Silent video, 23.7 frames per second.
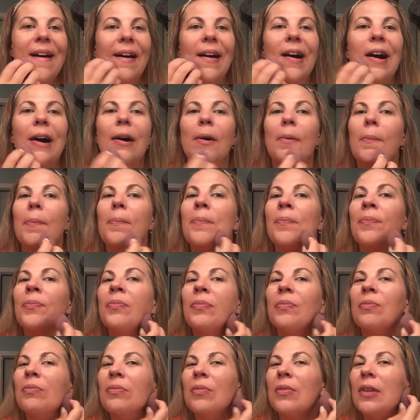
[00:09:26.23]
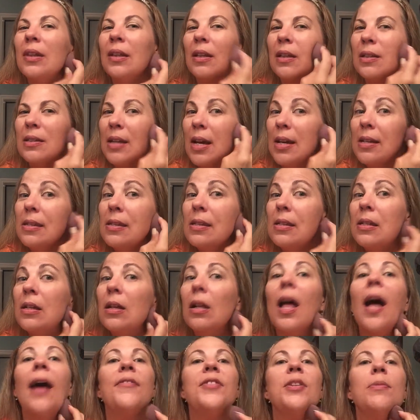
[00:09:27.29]
It does still
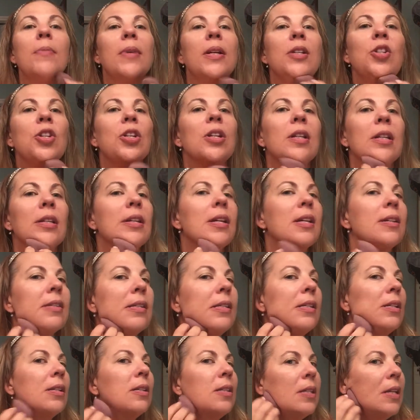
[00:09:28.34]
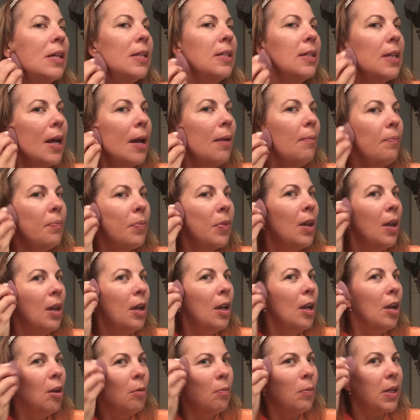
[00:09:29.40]
have dimension, it does still stand up,
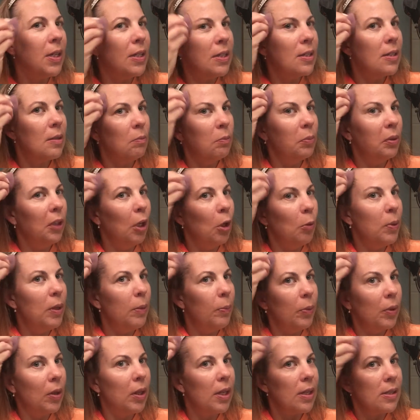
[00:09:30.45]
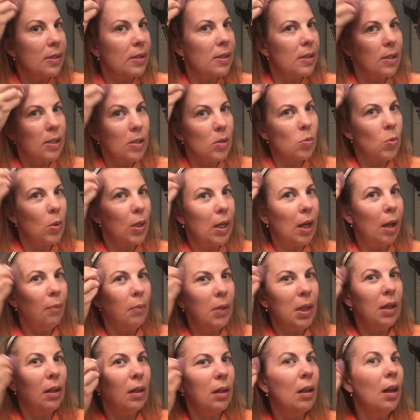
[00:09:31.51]
but it doesn't blow people kisses when I'm
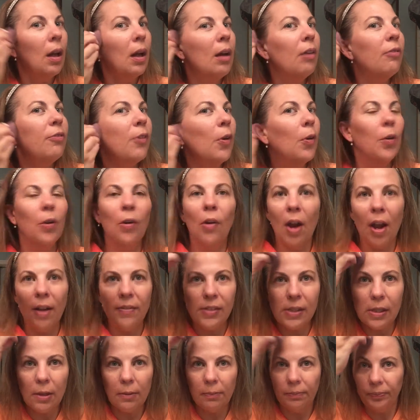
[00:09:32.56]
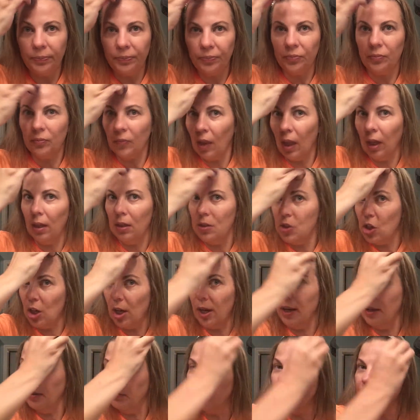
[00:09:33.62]
in photographs, like a
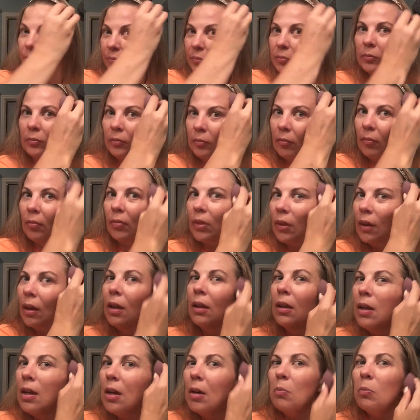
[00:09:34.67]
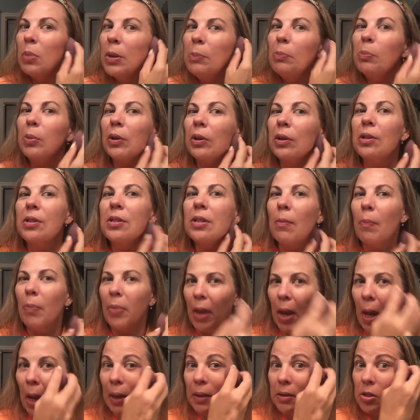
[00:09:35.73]
giant pimple or
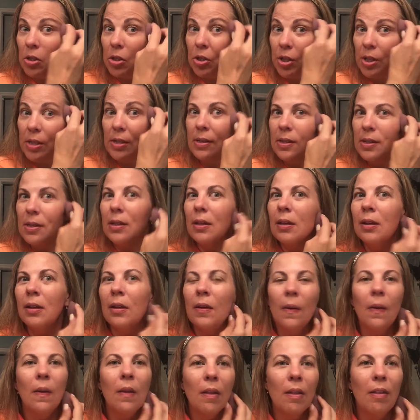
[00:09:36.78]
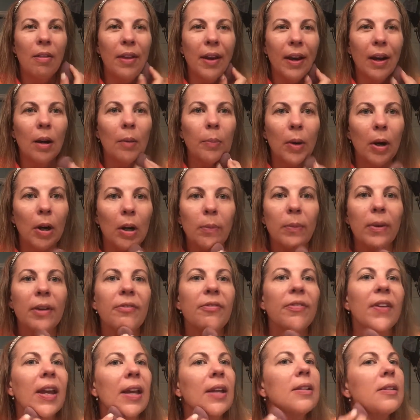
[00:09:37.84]
something. It's just there, part of my
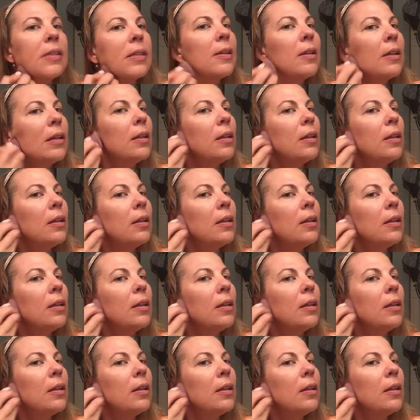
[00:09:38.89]
face.